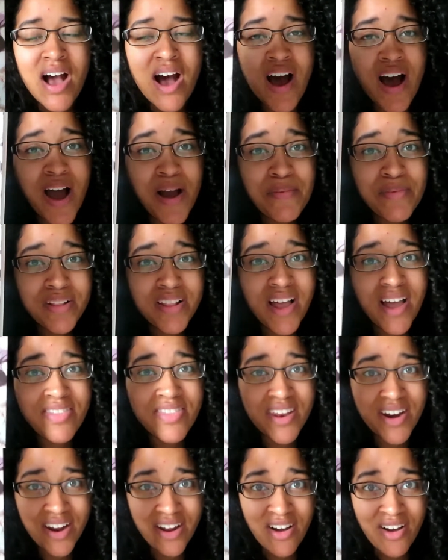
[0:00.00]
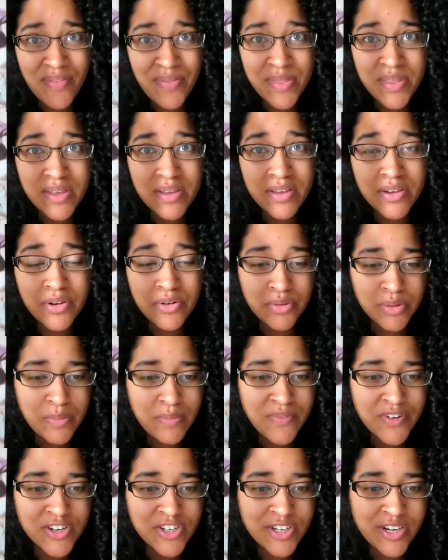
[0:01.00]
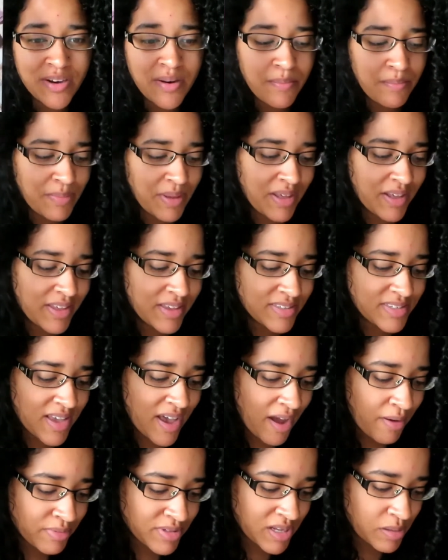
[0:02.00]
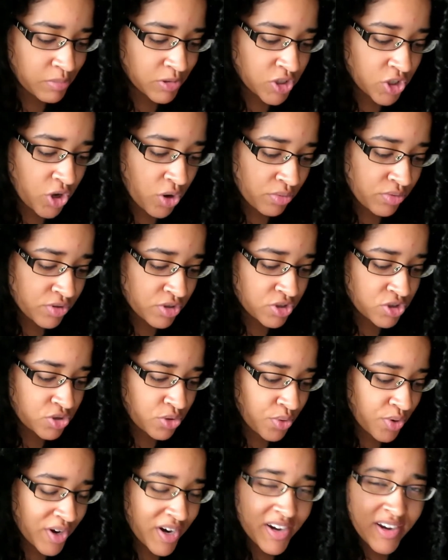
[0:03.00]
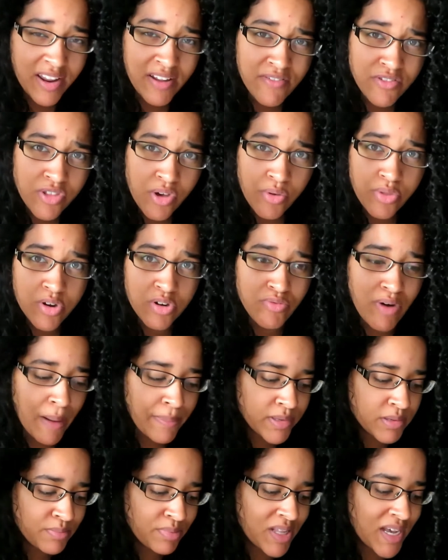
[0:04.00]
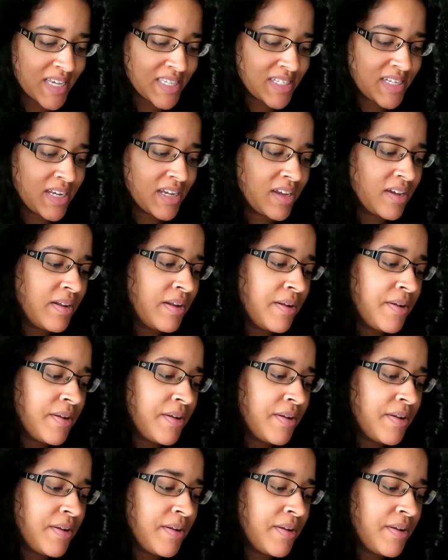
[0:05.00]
I'm glad that I got the group version, because I was able to go to the store, and even though they're wrapped in plastic